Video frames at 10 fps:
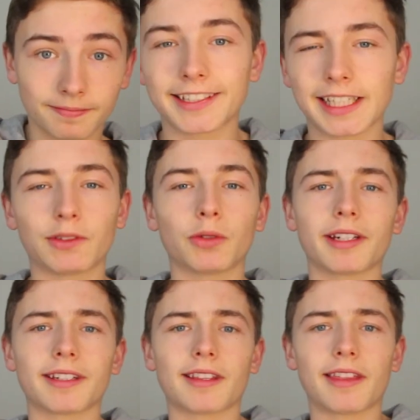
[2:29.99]
Instead of
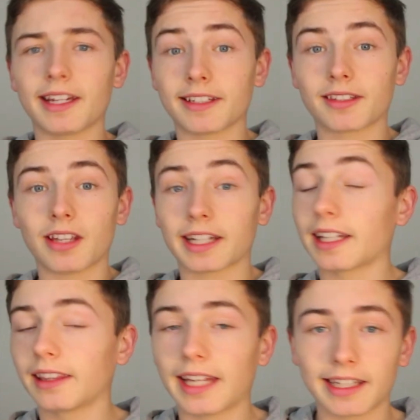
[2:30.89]
doing things
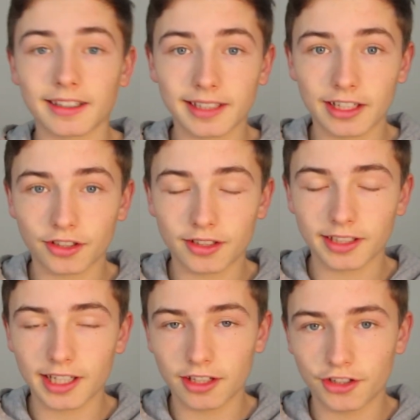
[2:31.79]
like leg
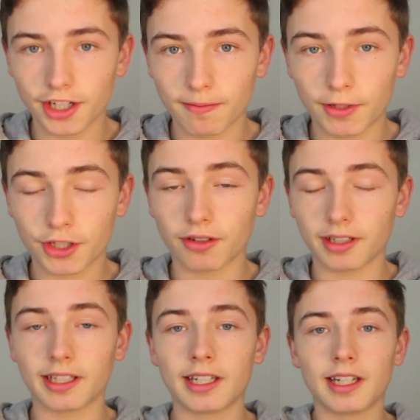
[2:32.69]
extensions in the gym, which are
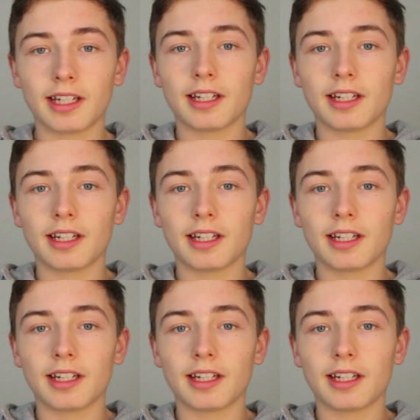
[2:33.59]
a